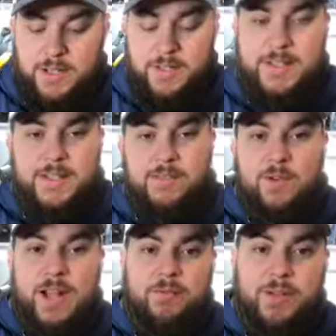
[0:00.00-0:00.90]
This is
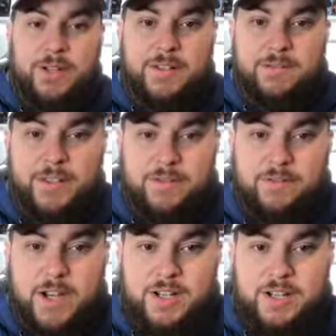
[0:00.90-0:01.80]
one I put in. It's pretty
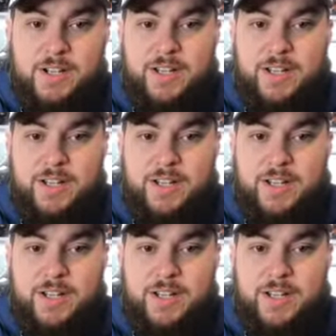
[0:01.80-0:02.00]
fresh.